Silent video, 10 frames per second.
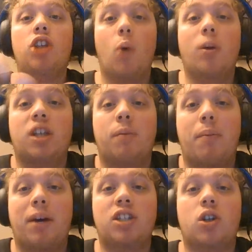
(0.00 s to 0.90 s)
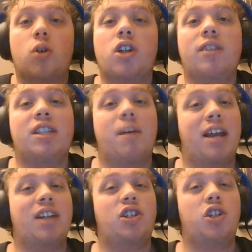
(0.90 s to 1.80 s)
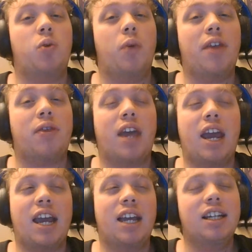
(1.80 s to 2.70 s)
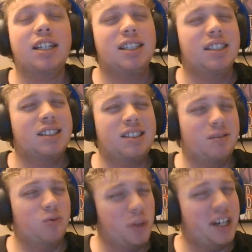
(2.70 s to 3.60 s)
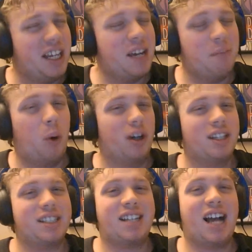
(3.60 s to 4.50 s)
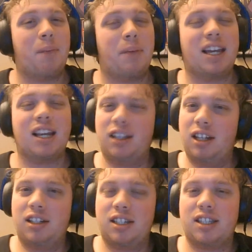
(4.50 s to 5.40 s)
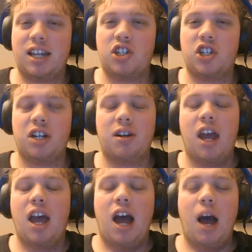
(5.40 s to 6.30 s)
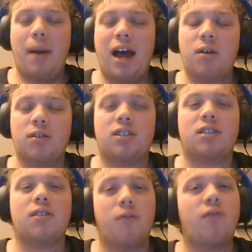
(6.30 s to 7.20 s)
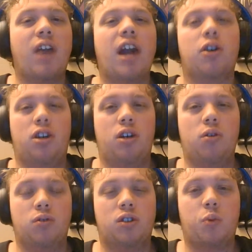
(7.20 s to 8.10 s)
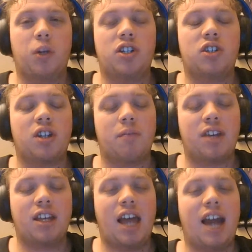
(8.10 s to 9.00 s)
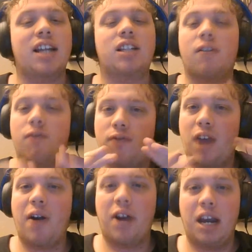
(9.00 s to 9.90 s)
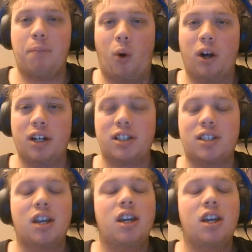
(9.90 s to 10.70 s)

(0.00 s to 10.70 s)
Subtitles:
Yo, what's up, my buddies? TotalJophes coming at you with a really important topic and a little discussion about fair use, which is something that is very important